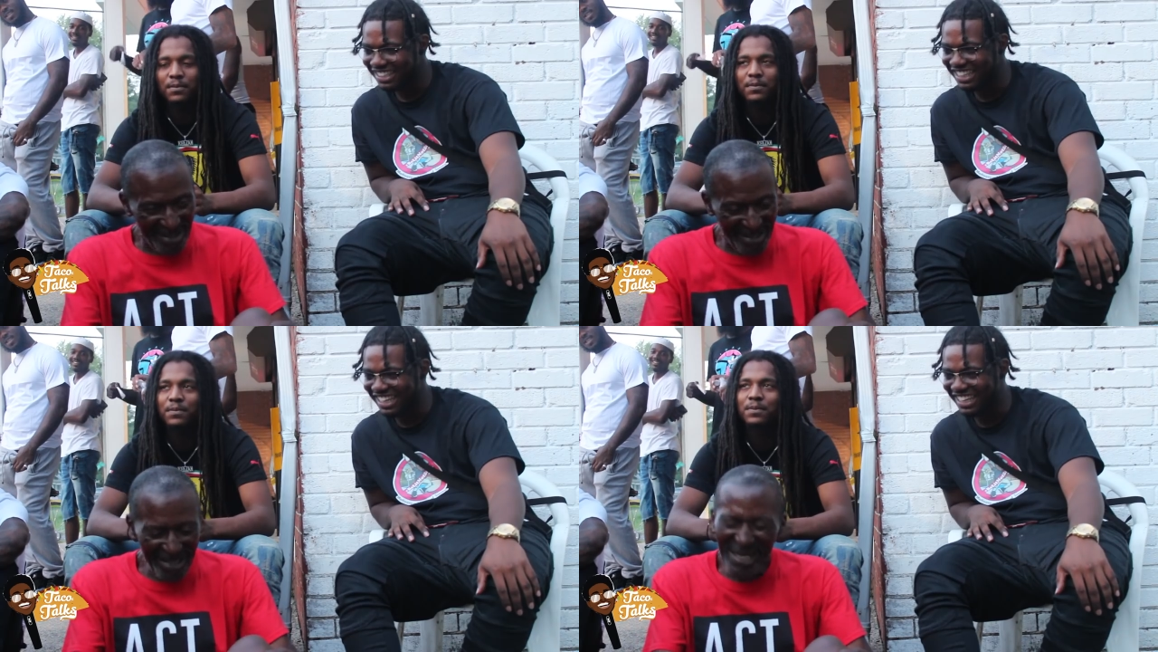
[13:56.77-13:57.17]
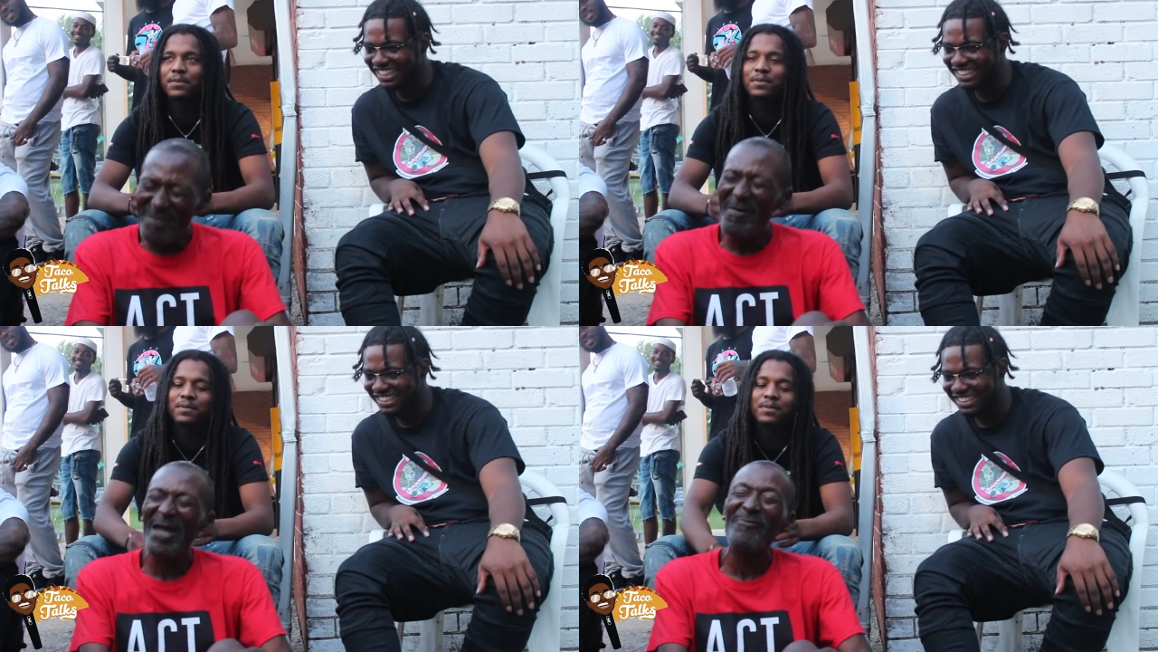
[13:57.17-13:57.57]
Speaker 1: Yeah.
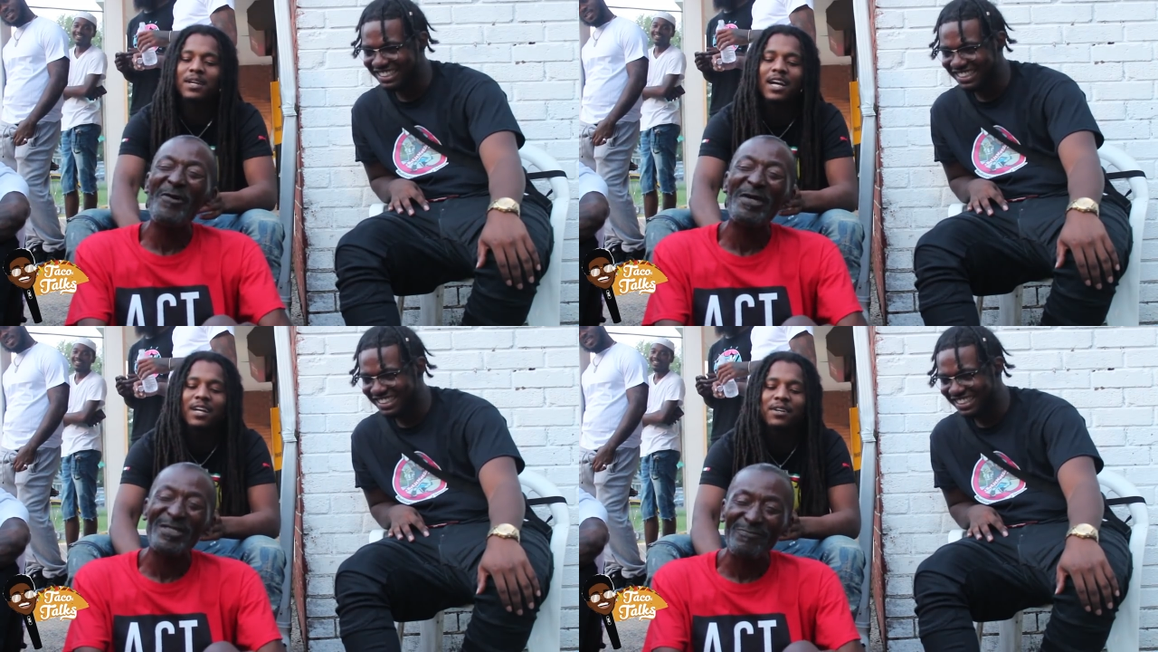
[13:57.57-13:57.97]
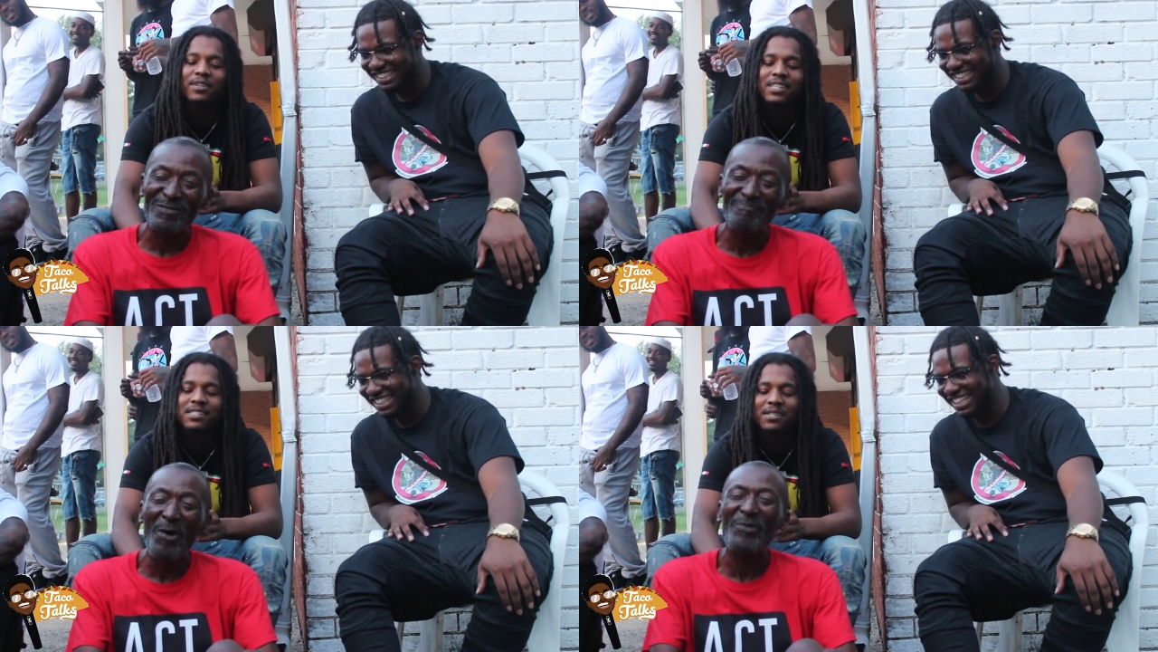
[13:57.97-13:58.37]
Everybody
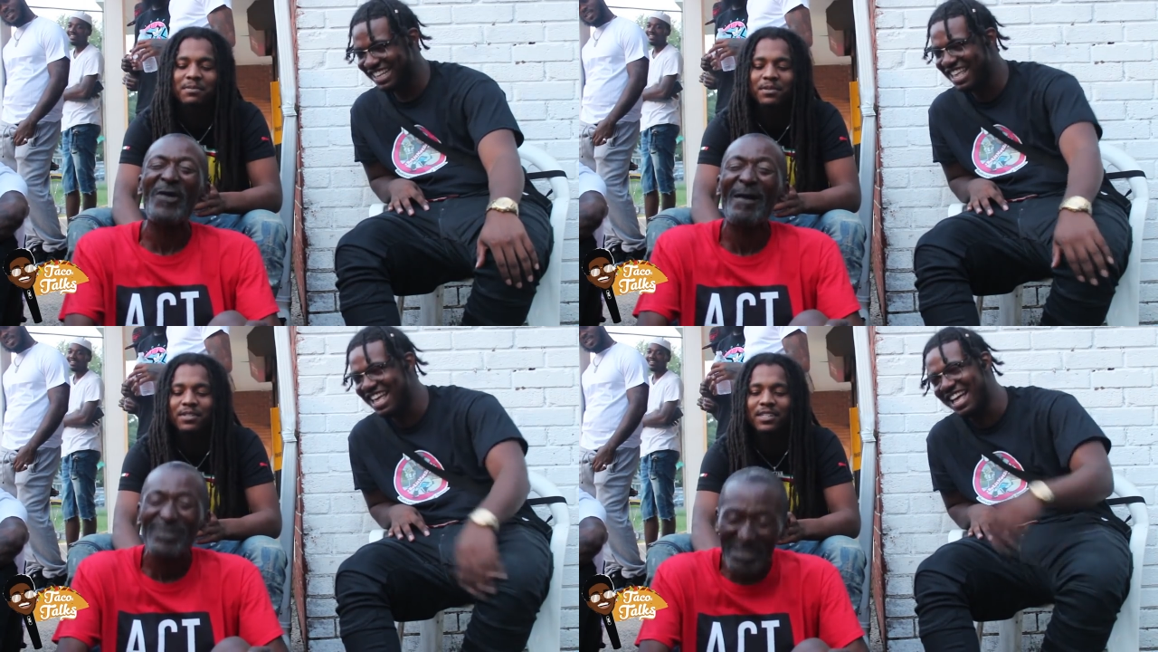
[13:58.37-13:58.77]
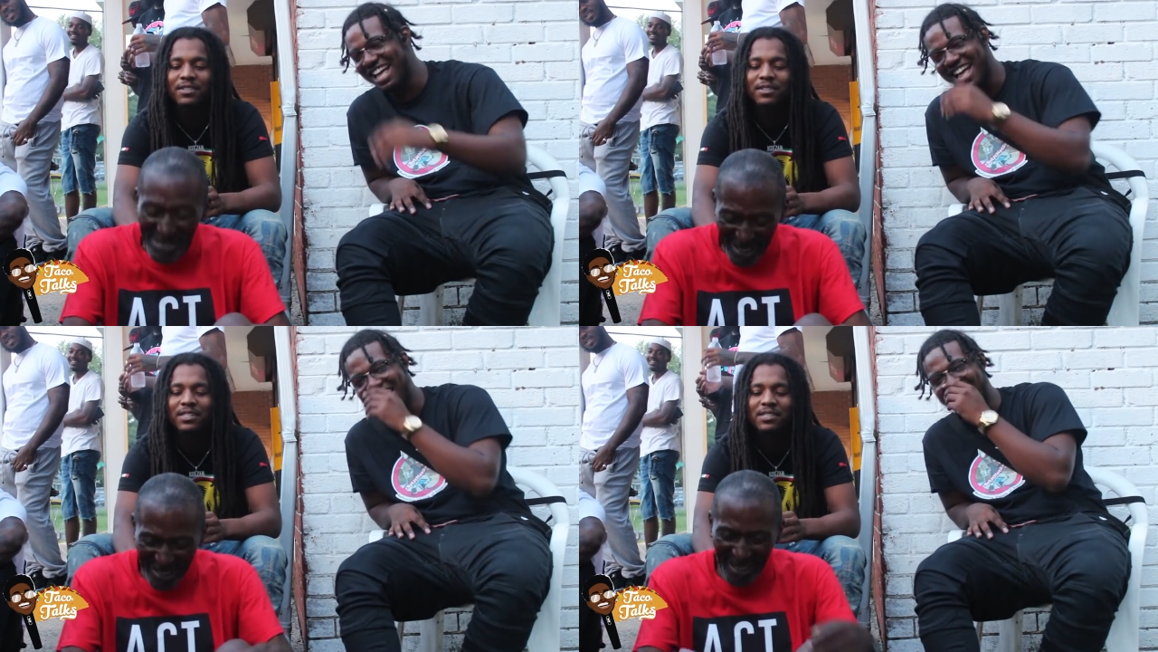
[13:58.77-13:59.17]
want to hear some Smokey
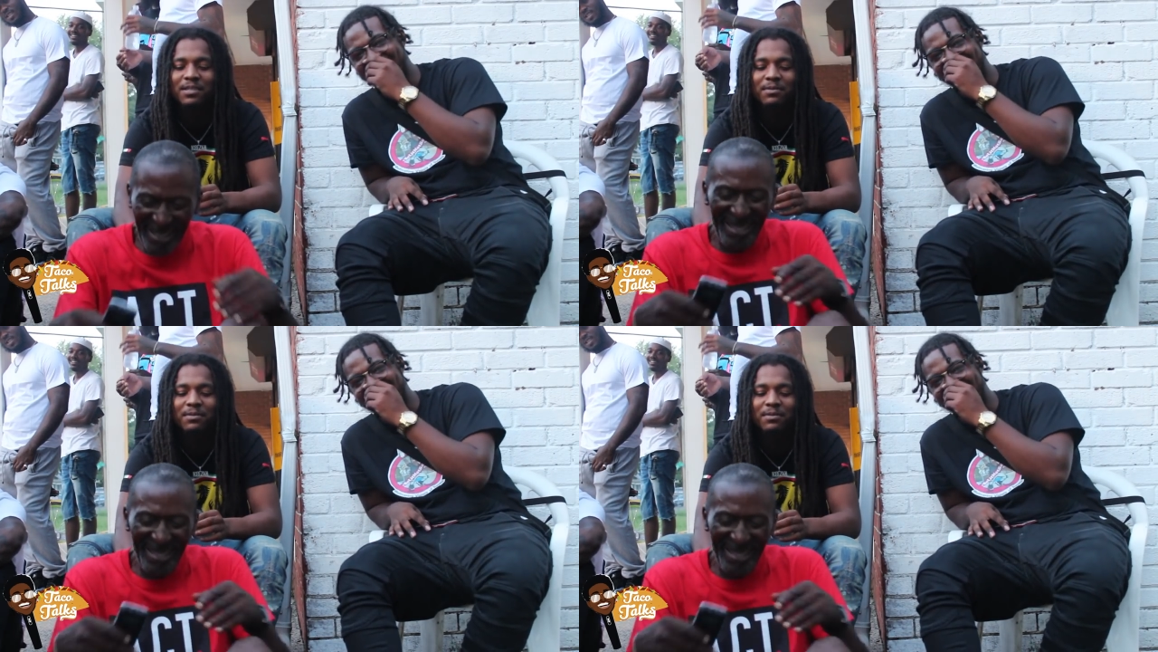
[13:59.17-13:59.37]
Robinson?